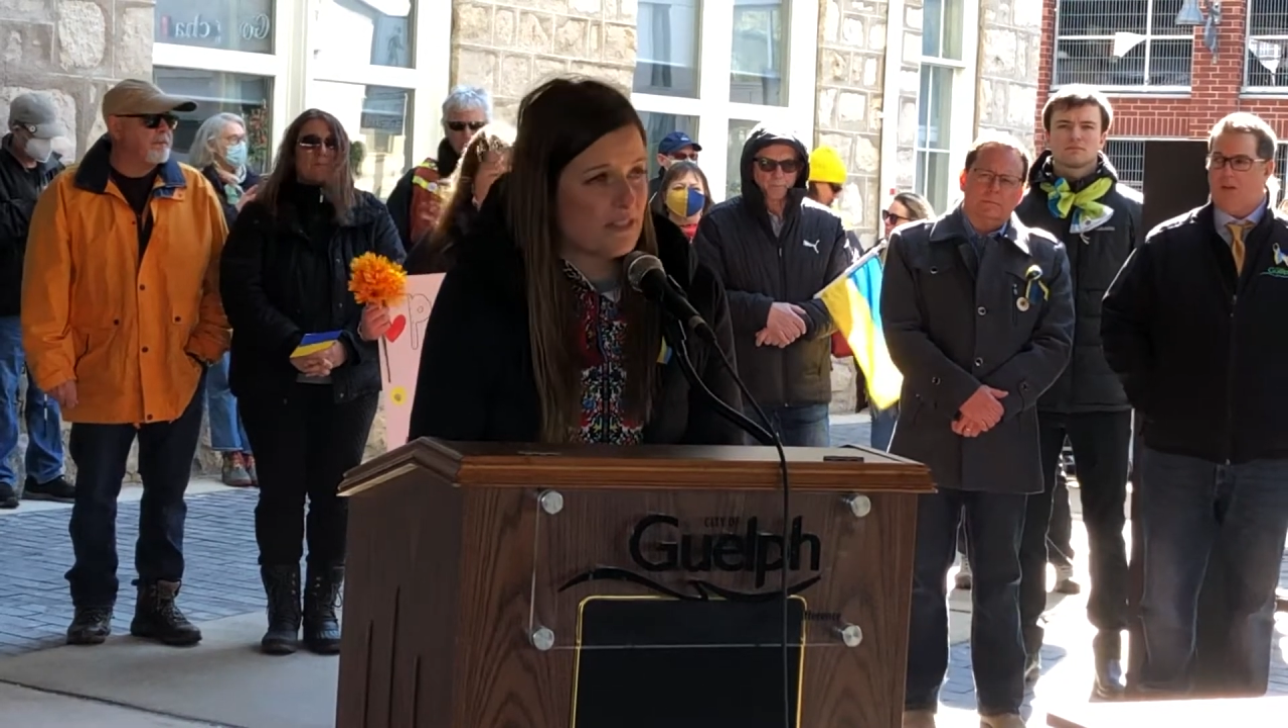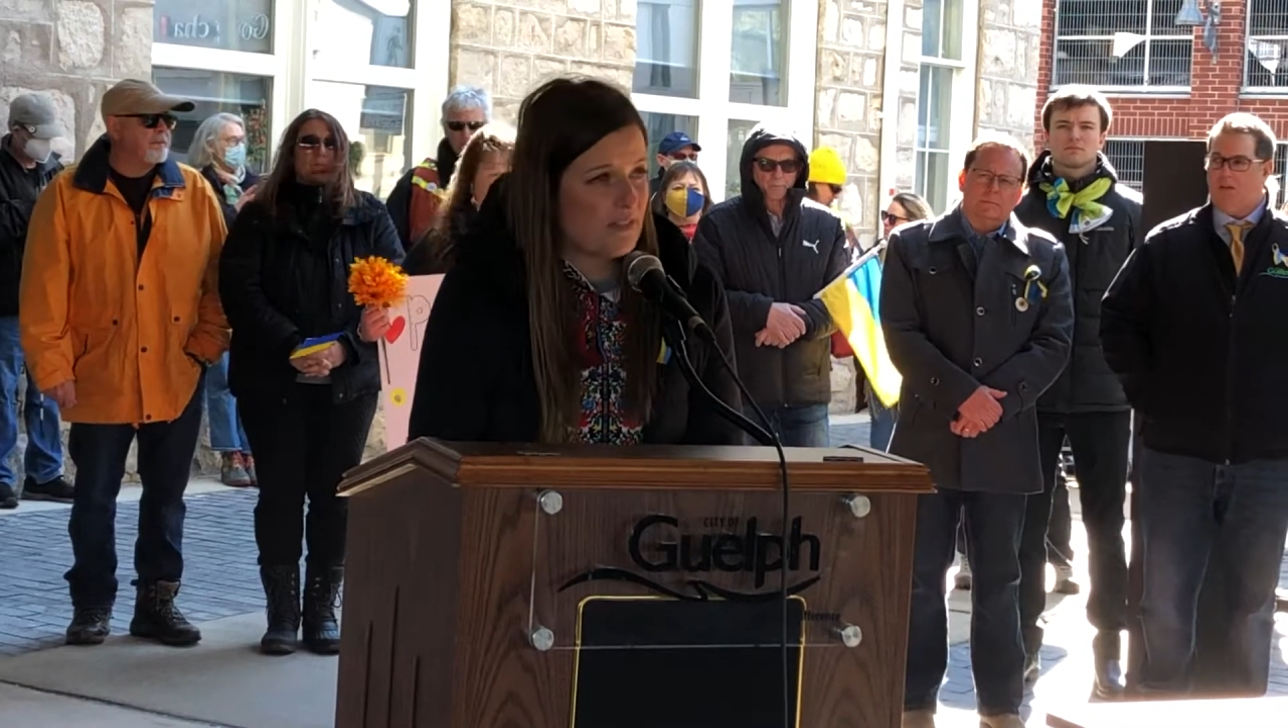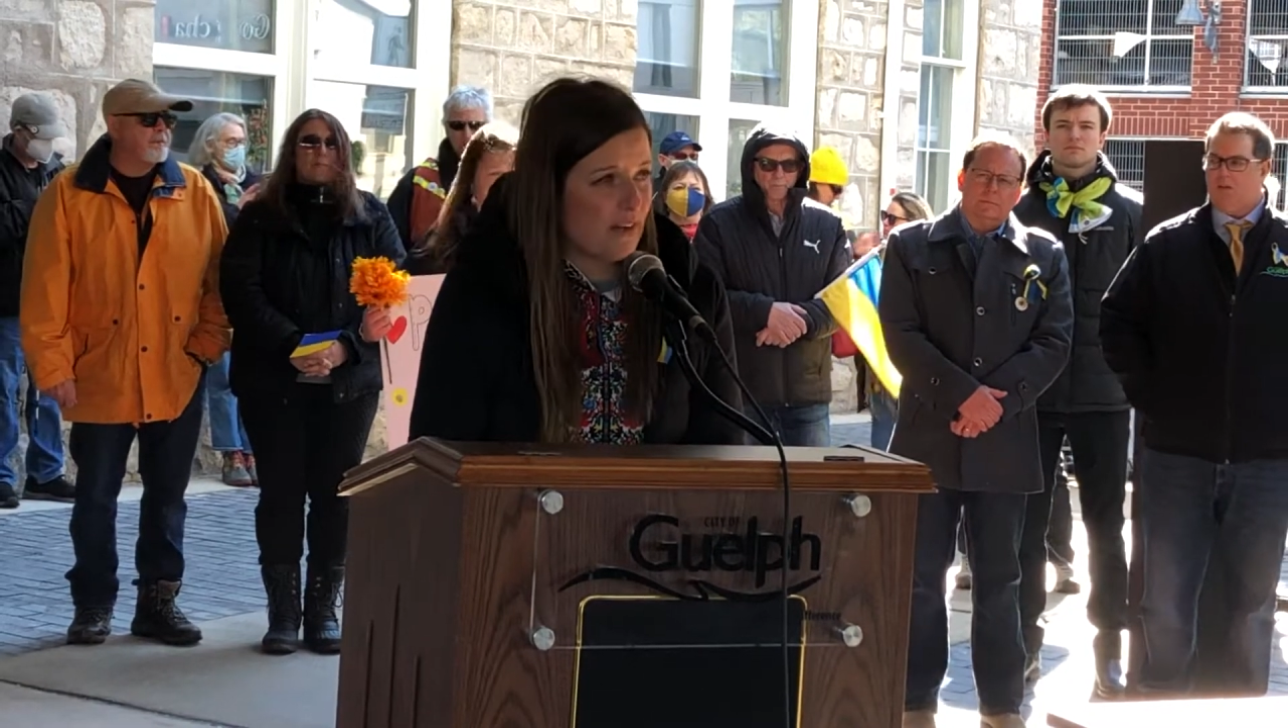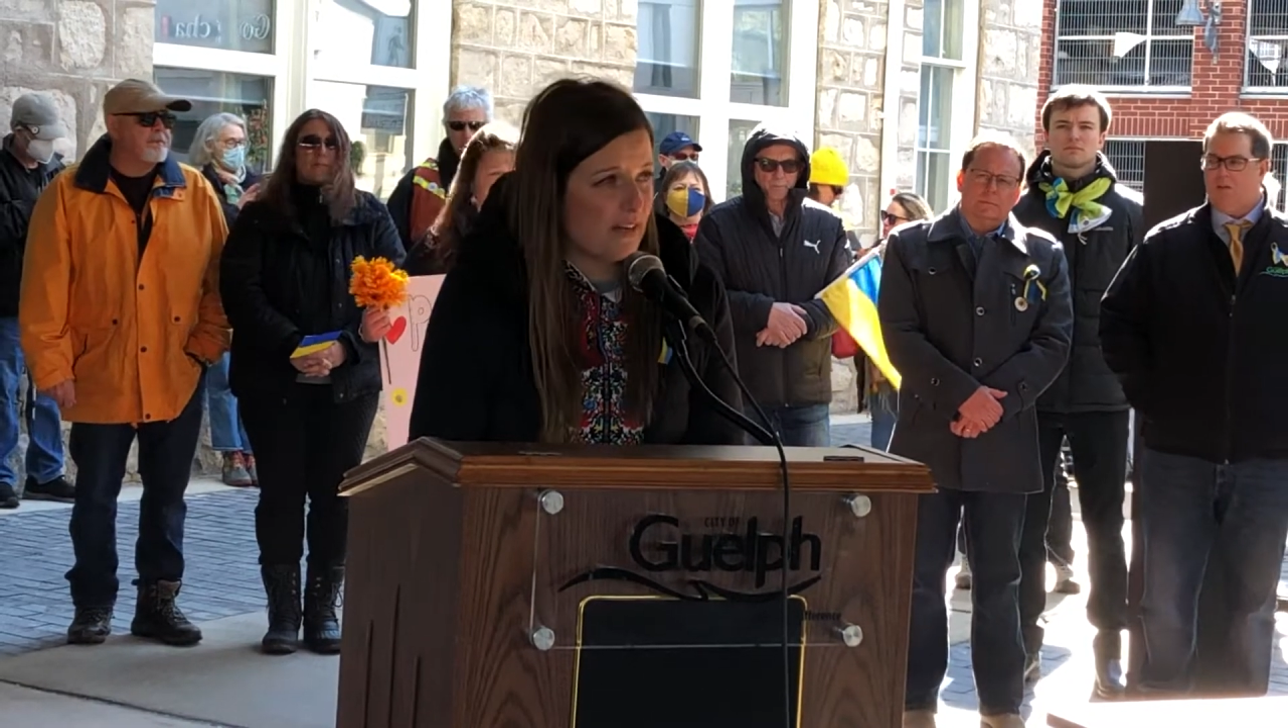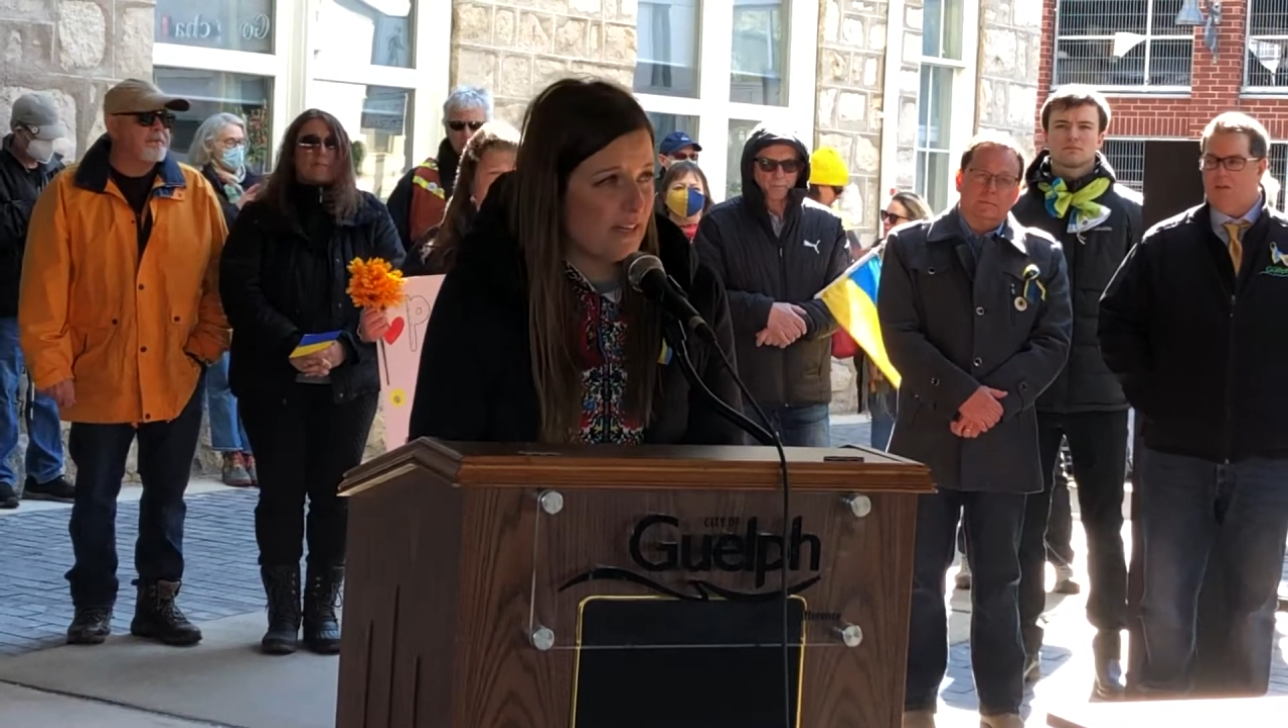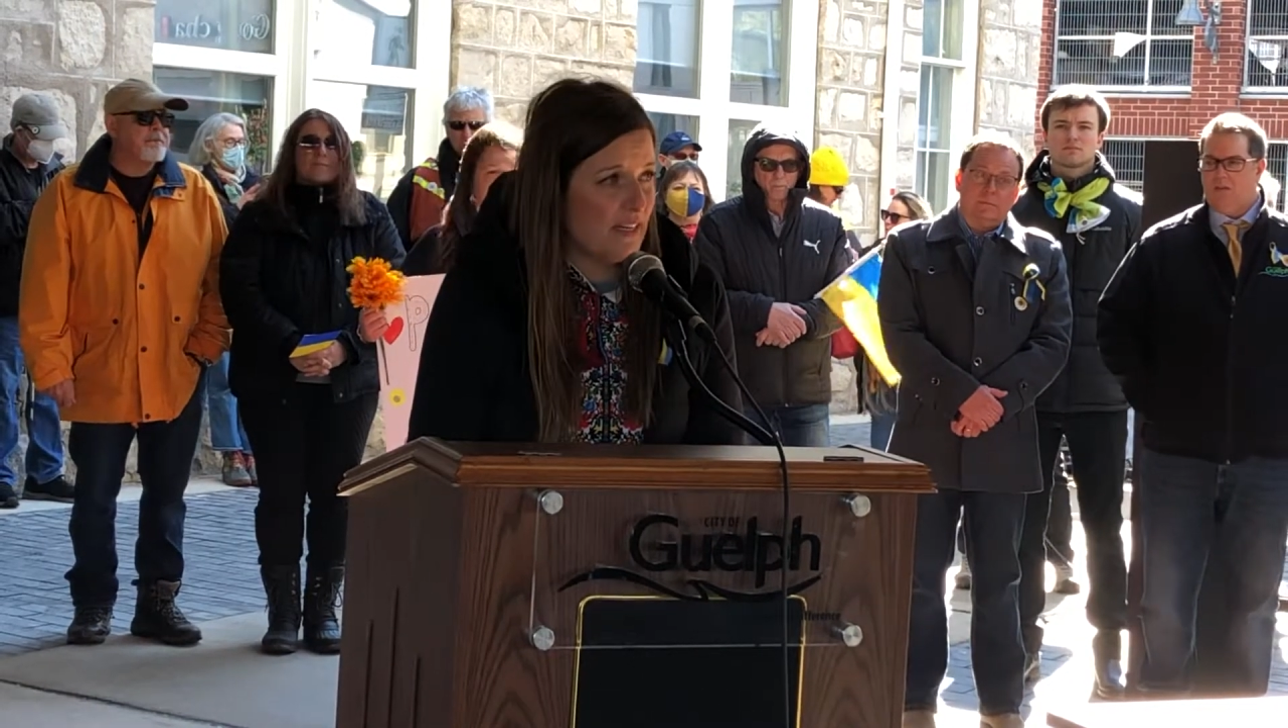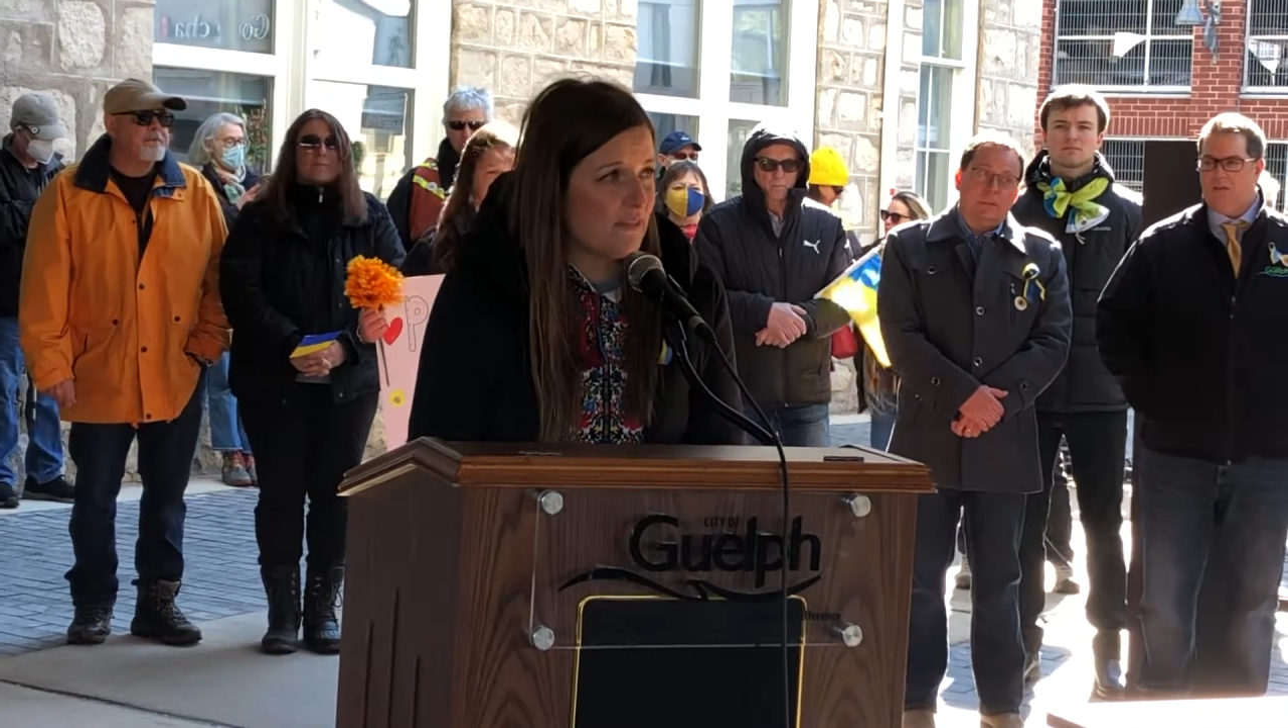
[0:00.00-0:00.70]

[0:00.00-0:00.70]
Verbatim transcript: severity